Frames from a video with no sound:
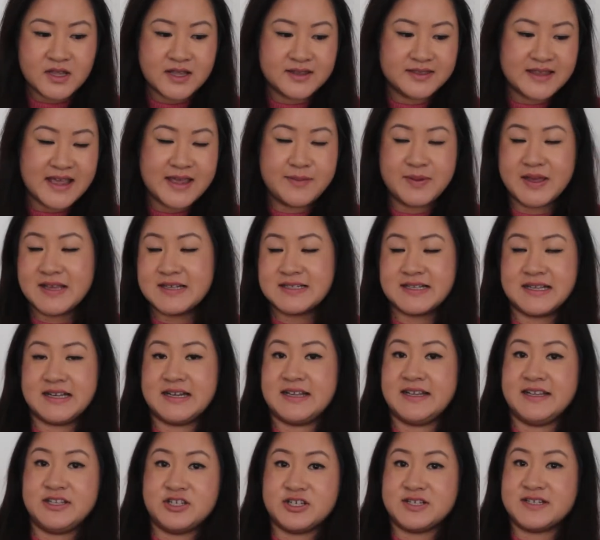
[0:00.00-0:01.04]
They
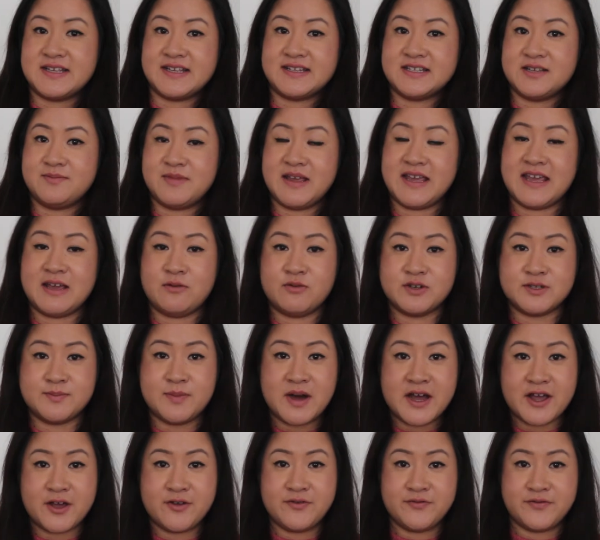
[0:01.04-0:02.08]
basically just said to me, "It was
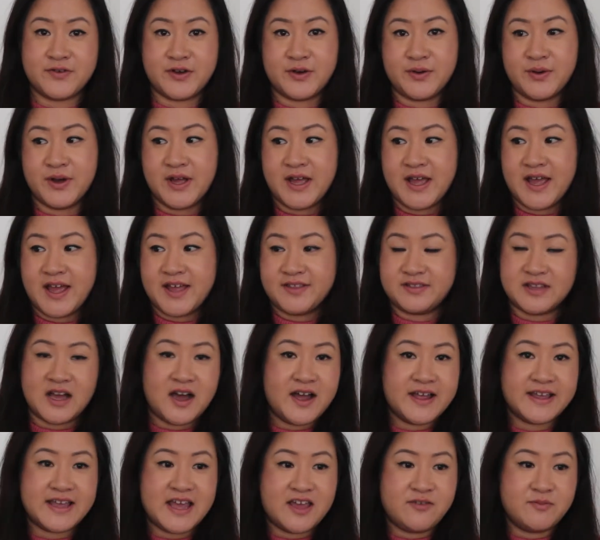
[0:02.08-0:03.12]
my own fault that
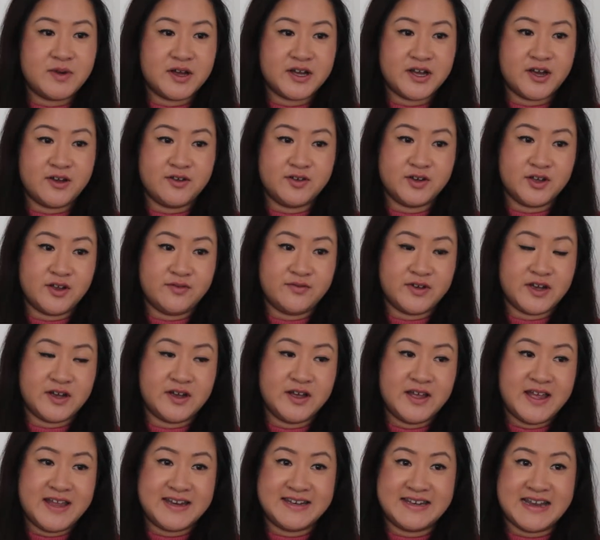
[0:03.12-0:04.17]
I gave my code
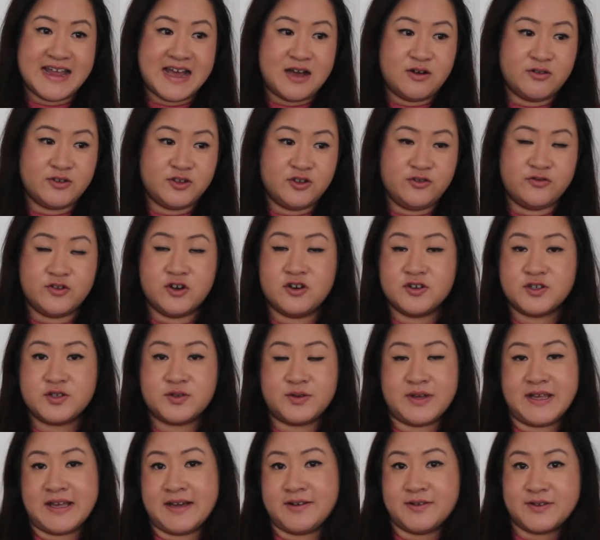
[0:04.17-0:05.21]
over. Now you've got to
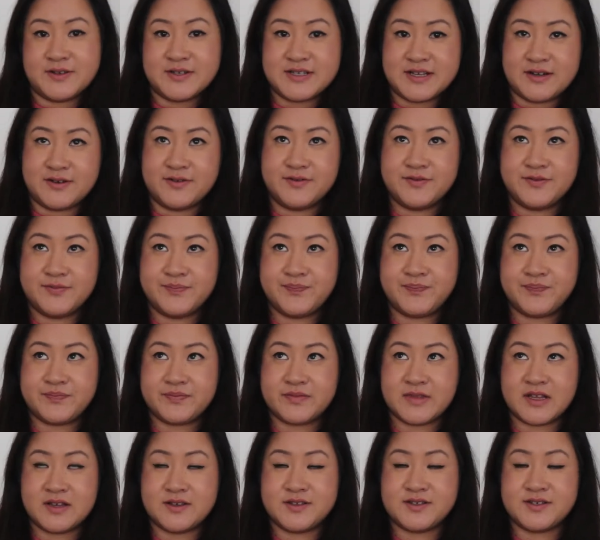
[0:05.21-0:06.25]
sort it out yourself."
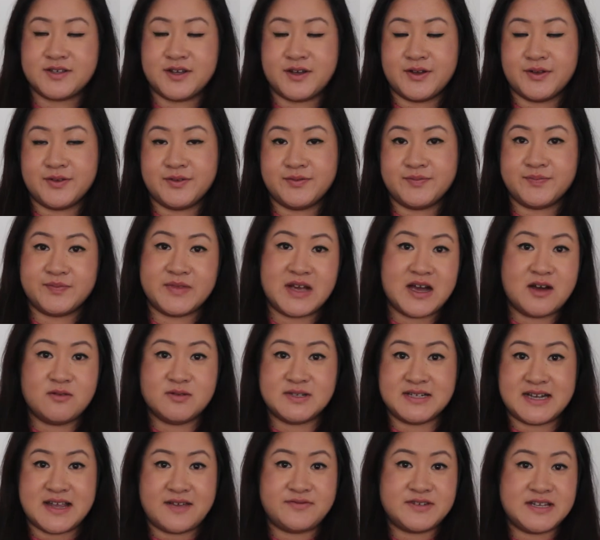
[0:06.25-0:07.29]
So I
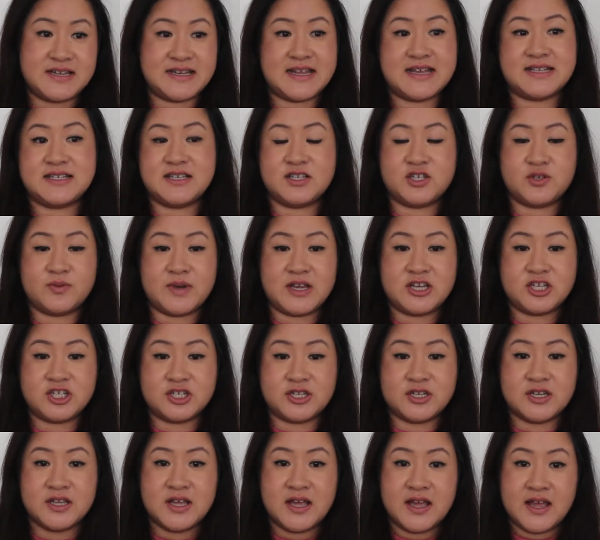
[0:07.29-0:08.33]
was left in that
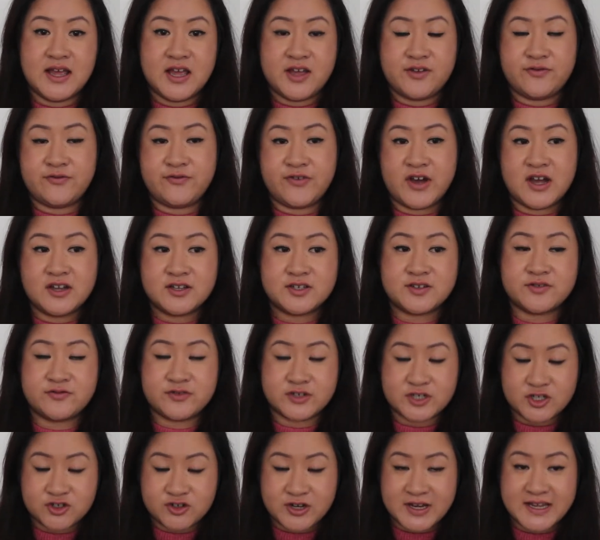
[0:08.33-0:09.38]
situation,
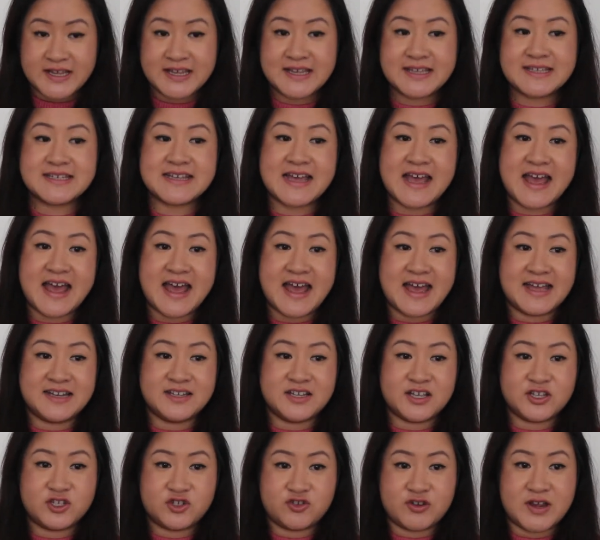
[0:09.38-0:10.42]
frustrated
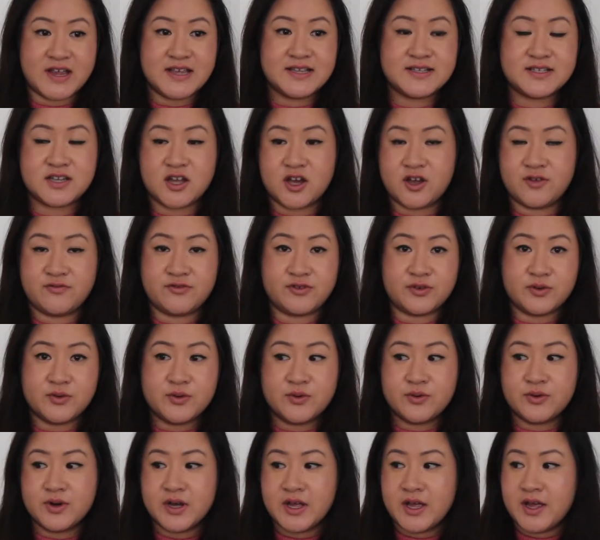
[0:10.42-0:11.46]
and stressed over it
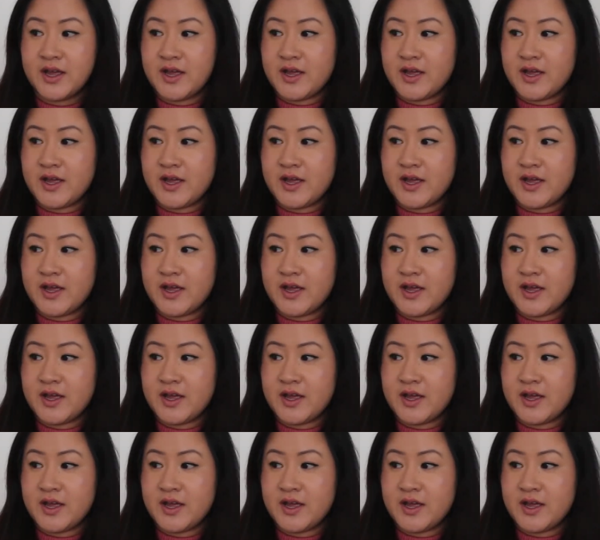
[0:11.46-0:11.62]
all.